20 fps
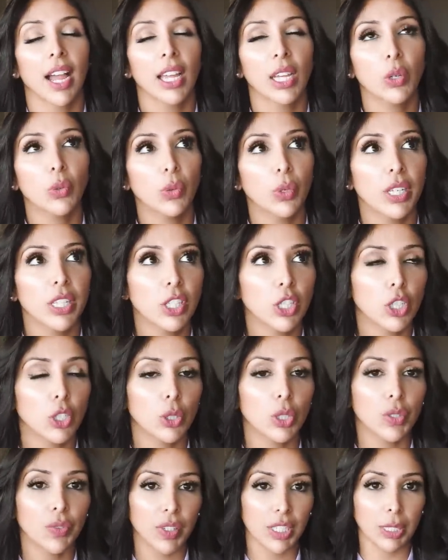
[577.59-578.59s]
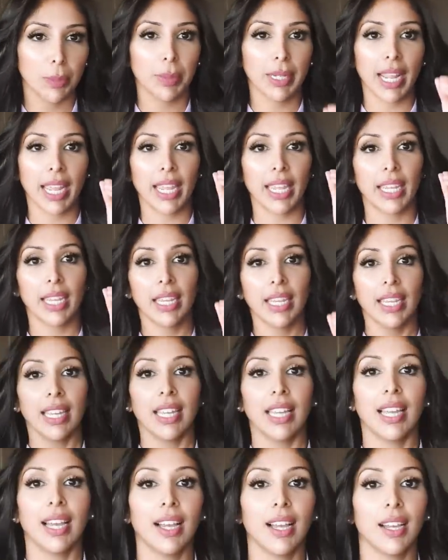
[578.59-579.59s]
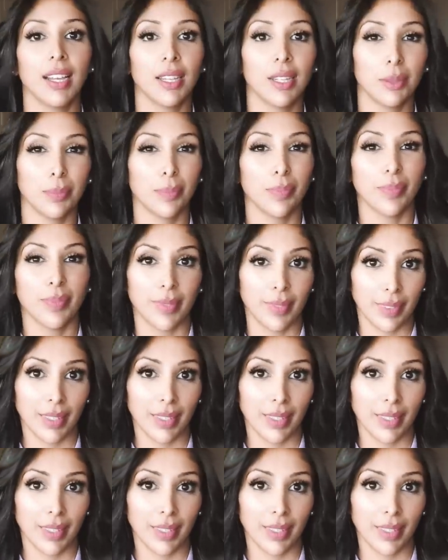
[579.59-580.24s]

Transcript: I always use vitamin A